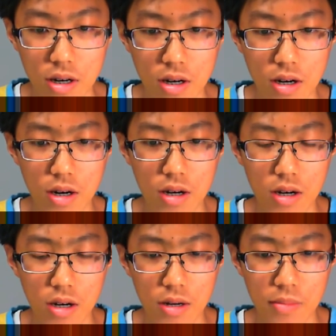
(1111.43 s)

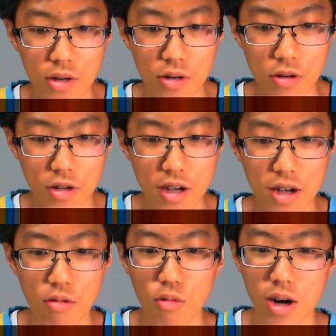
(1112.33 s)

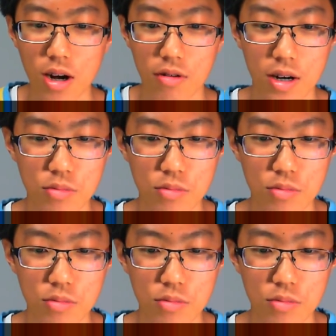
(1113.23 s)
Okay, wow,